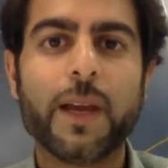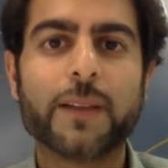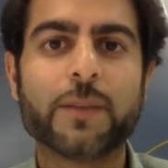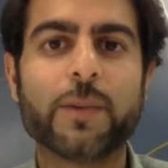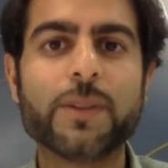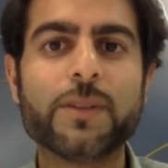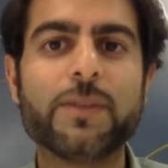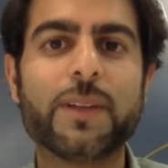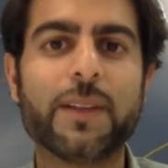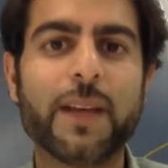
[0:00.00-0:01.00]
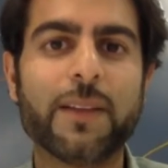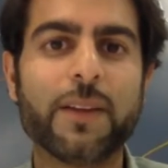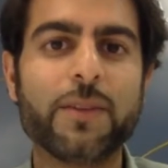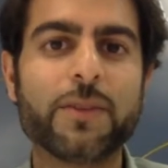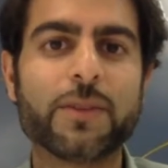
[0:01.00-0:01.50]
And so once you've done that,
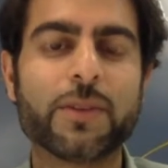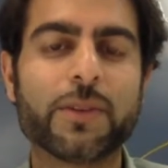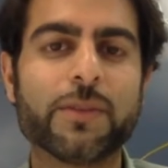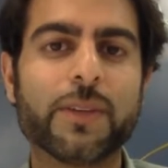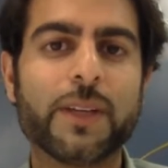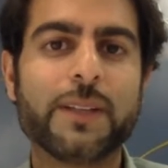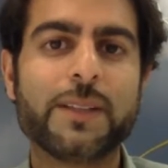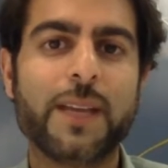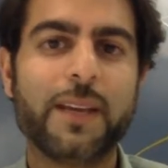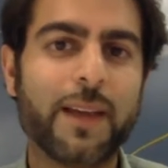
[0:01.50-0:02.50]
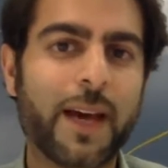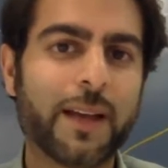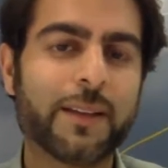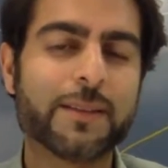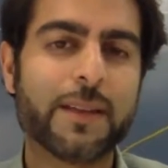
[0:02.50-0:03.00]
then you sort of take that
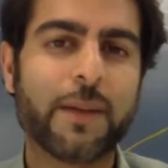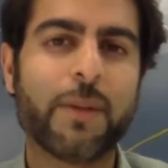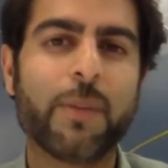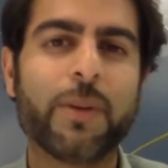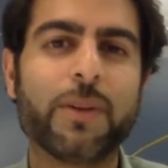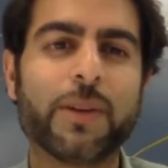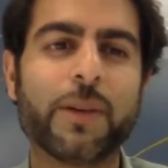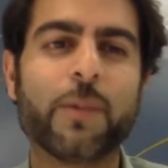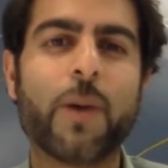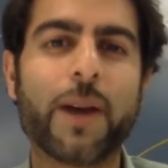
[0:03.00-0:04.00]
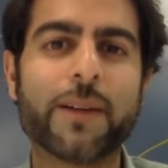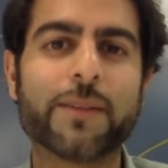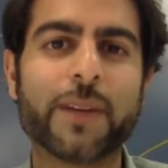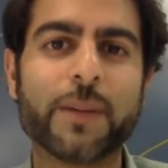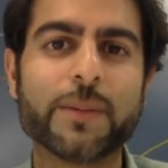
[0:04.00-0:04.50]
and the sitemap and you create
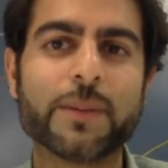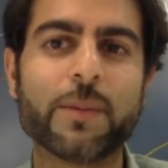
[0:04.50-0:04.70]
wireframes.